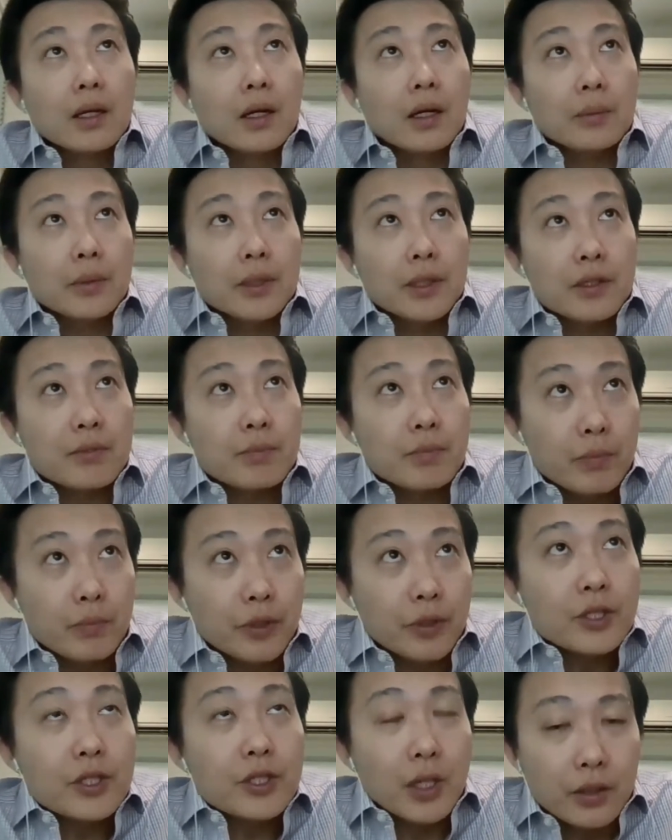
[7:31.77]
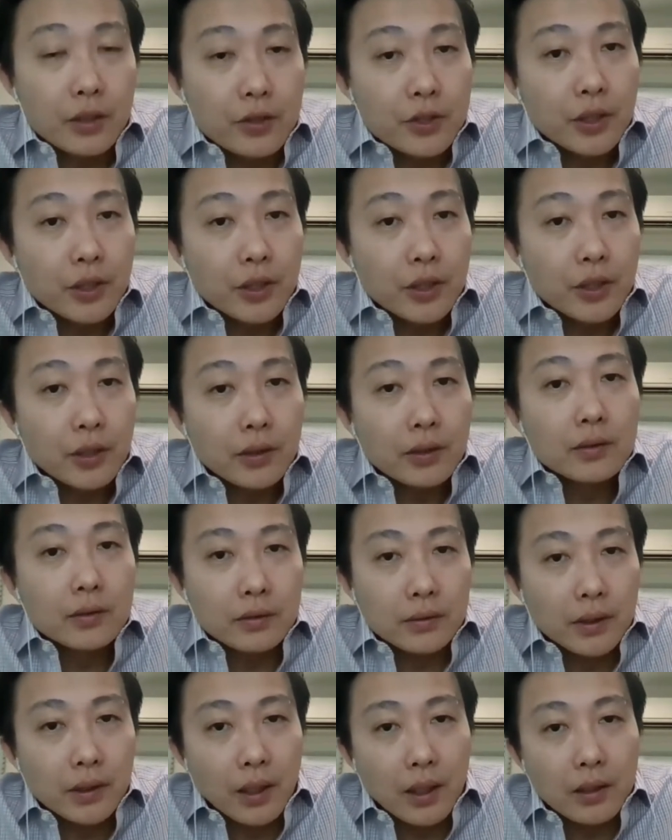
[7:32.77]
I mean, it's pretty challenging,
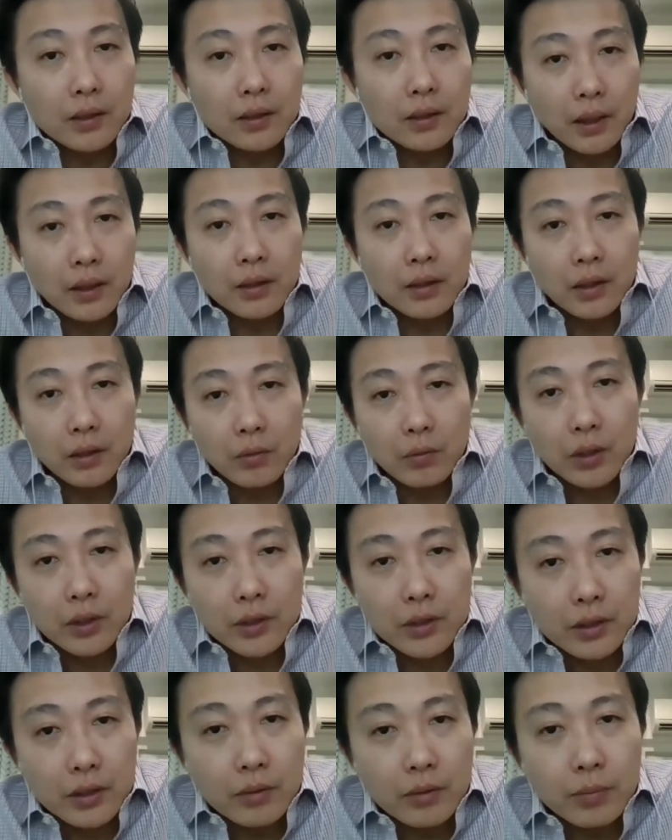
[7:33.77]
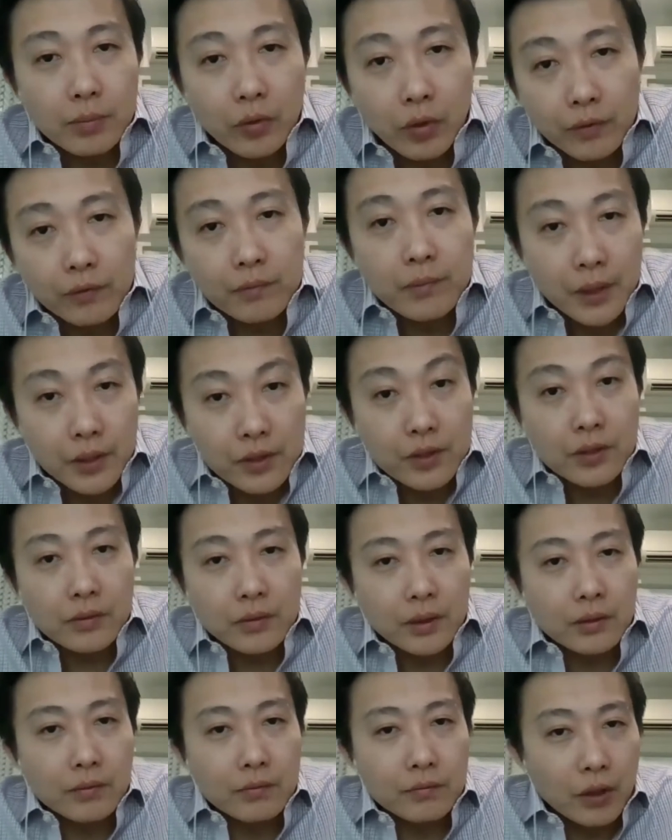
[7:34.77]
right? And like what Prof mentioned, right?
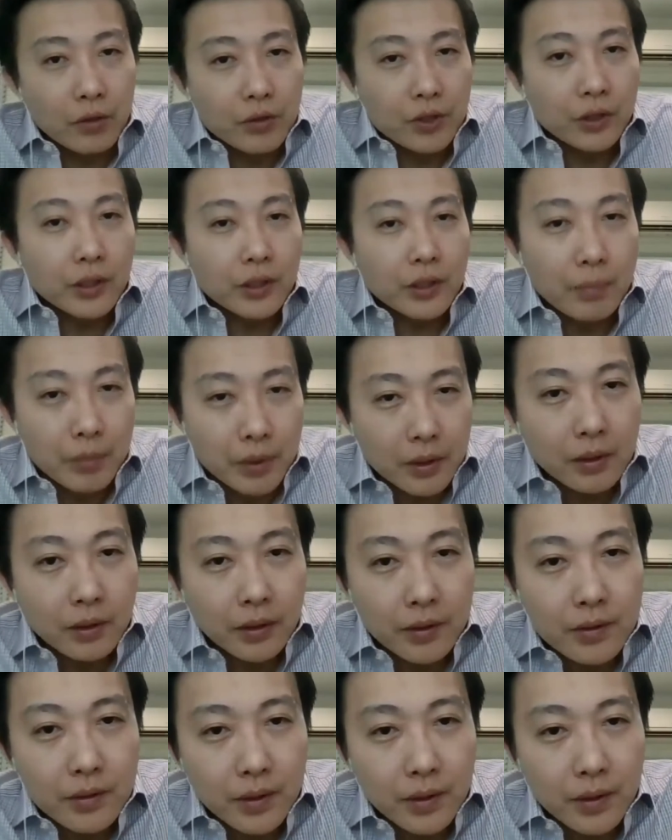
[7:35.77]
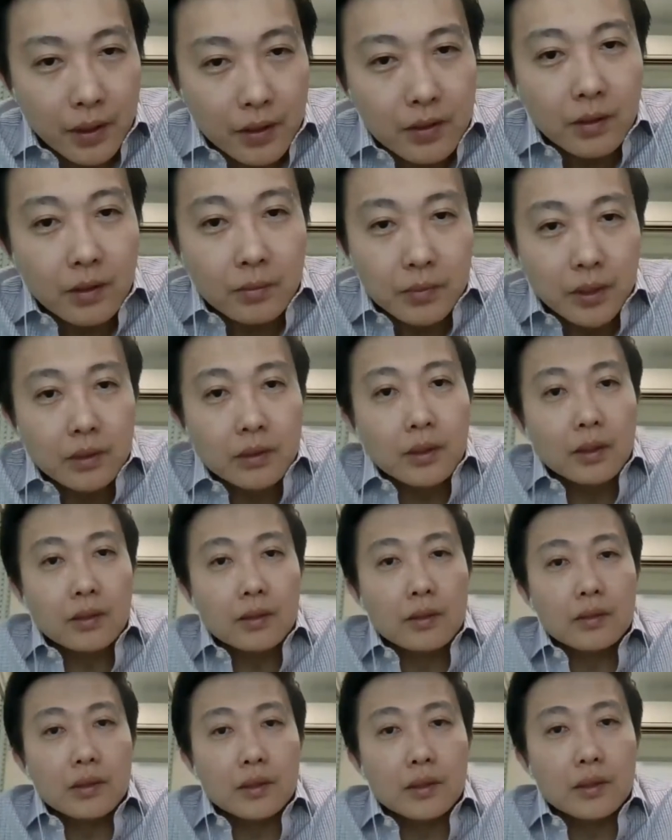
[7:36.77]
Voucher capitalists, that's something
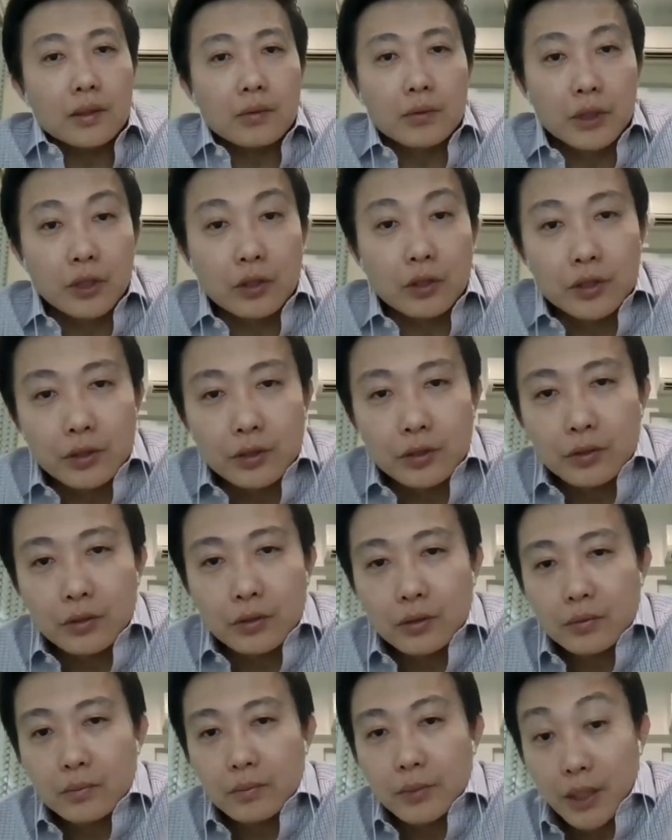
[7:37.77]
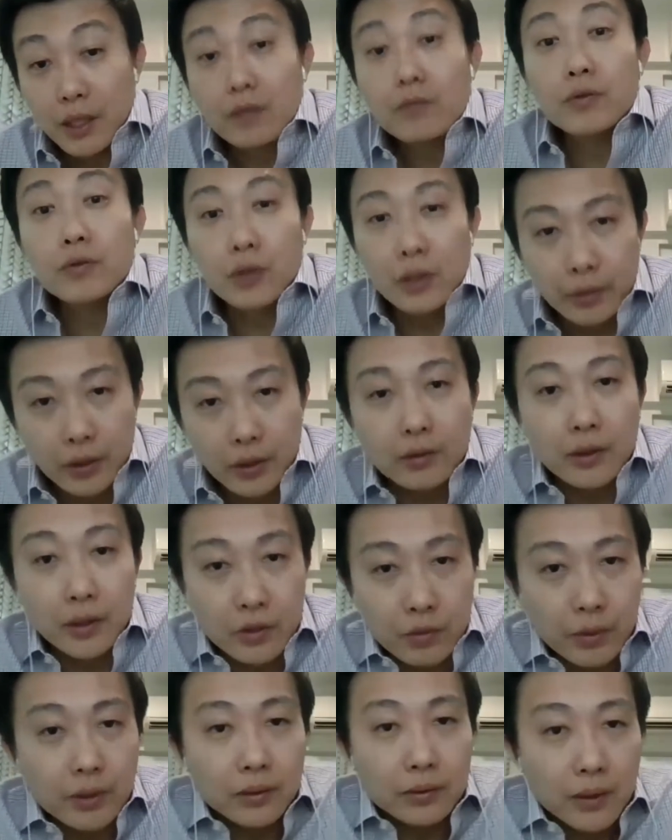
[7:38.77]
that we got to be careful about as
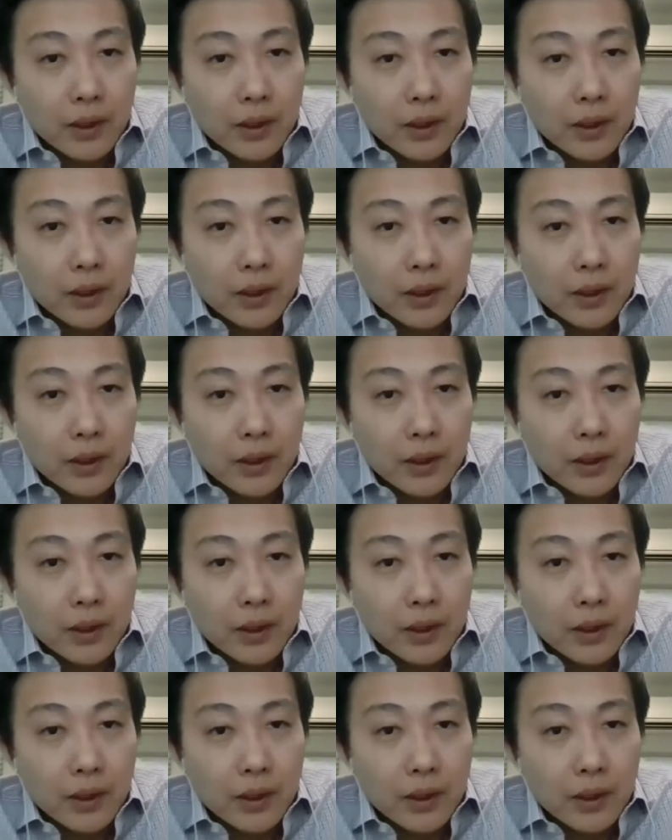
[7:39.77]
well.